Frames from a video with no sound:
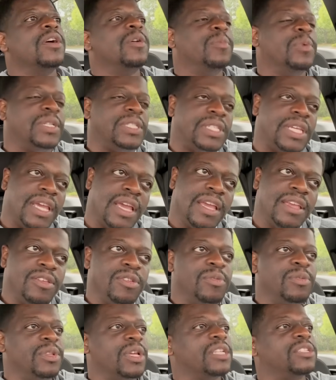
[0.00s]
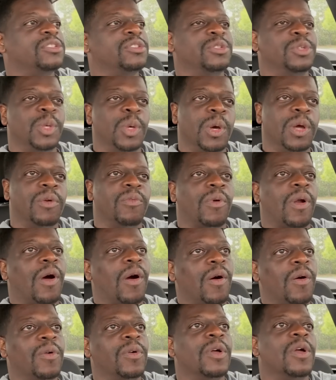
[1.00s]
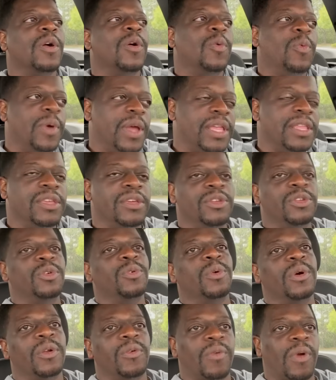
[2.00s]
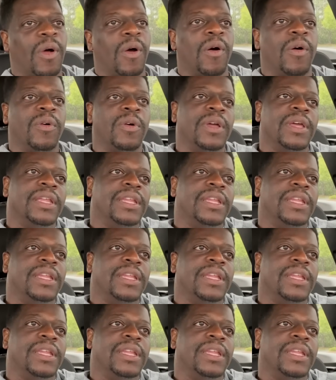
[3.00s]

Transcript: would tell you that you're doing wrong when you're doing wrong.